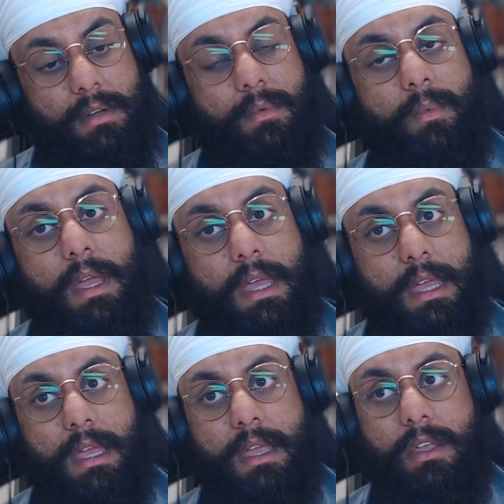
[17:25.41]

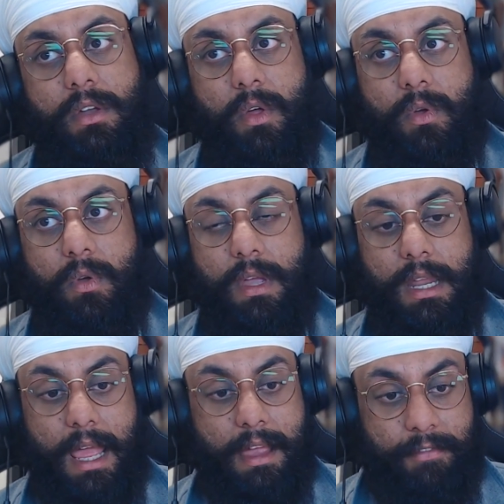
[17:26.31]
where you know
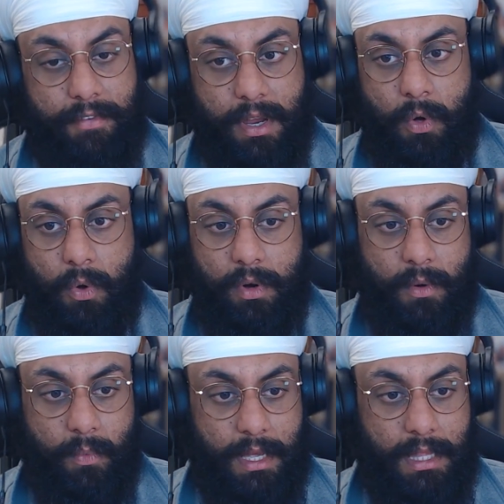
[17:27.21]
in every
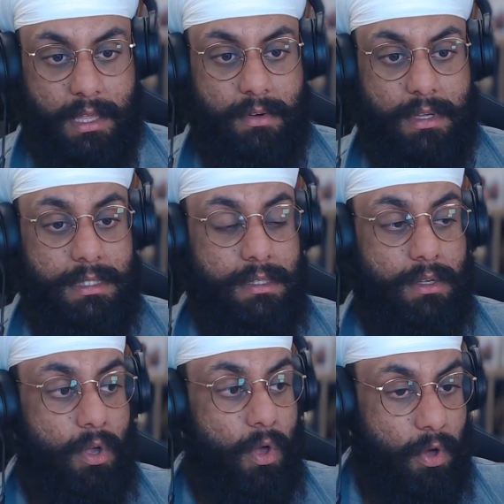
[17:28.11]
corner where there is
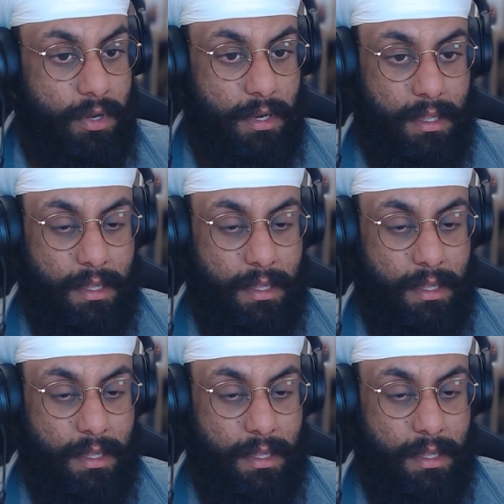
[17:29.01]
God